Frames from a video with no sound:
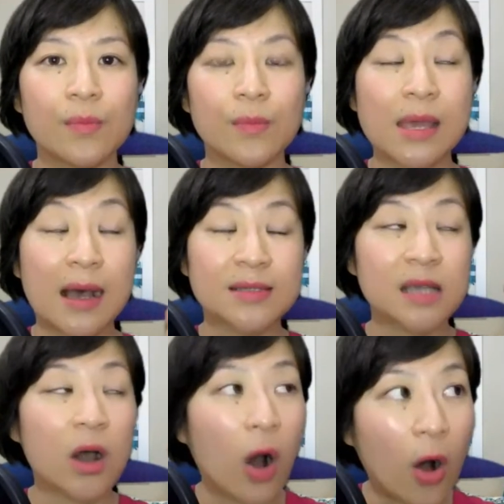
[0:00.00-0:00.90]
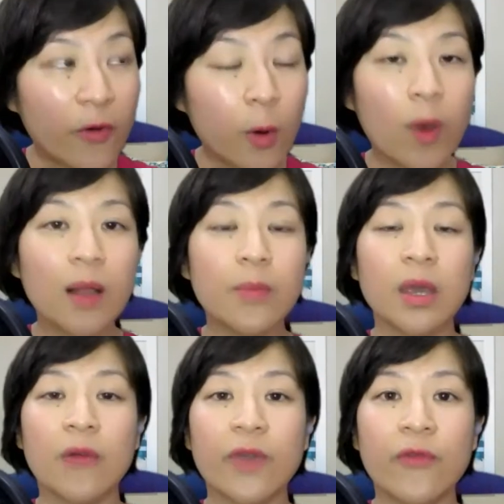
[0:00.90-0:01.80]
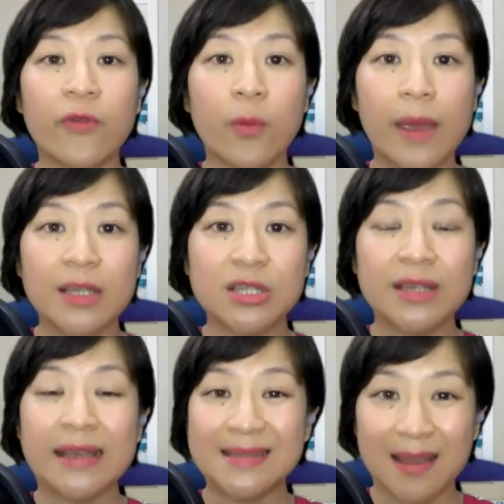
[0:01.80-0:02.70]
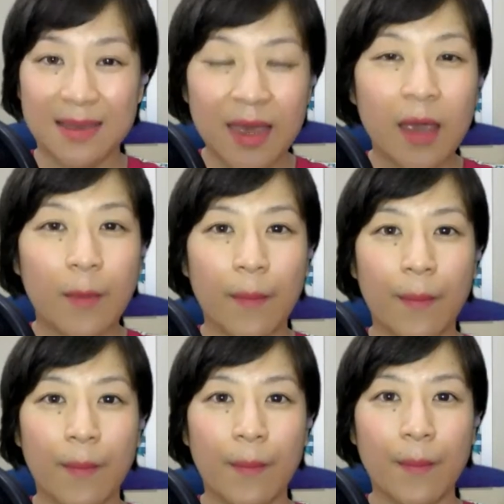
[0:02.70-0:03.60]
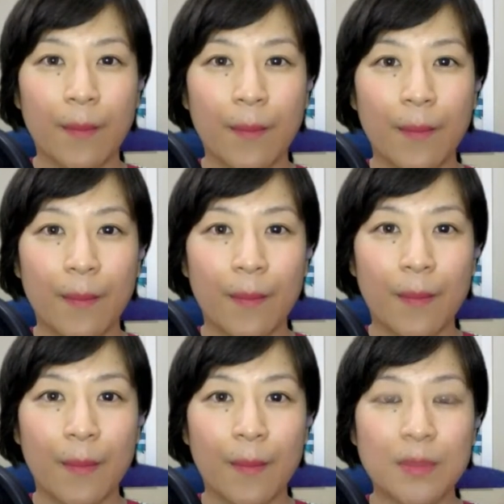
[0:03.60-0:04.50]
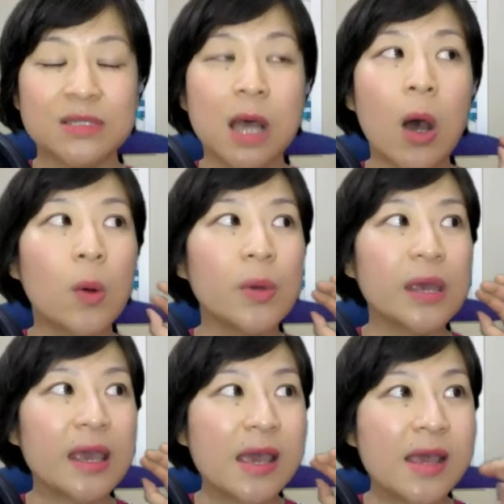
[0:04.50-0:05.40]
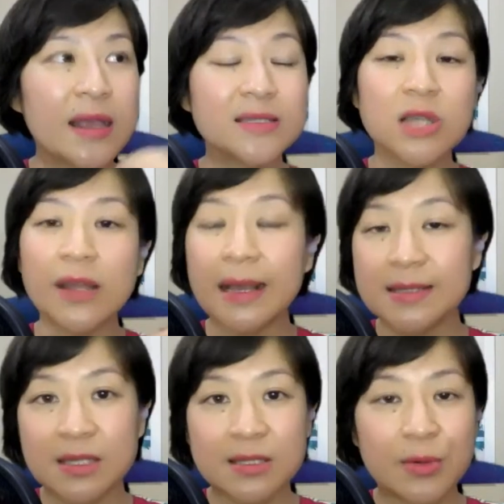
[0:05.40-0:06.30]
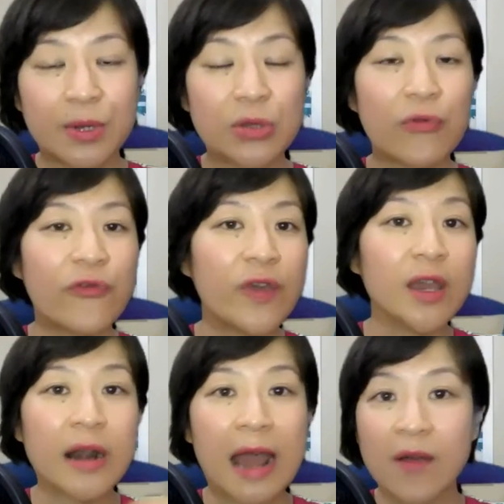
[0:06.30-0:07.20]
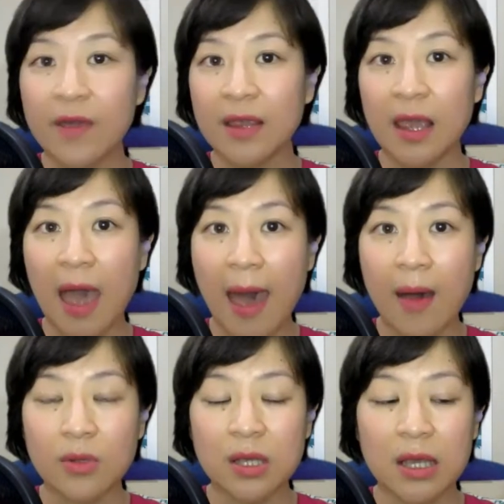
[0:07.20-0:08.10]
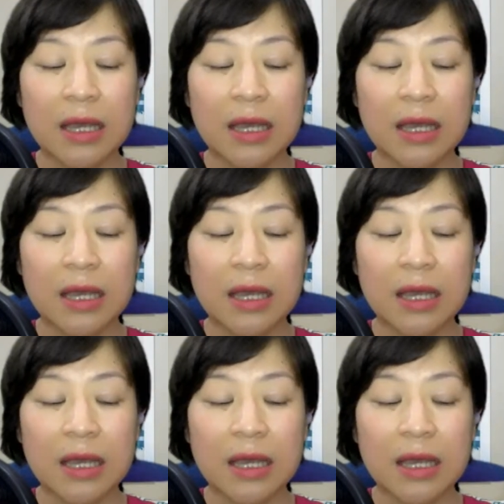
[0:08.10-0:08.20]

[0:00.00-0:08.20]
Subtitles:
because overwhelming of information is a thing. So it is not necessary to figure everything out.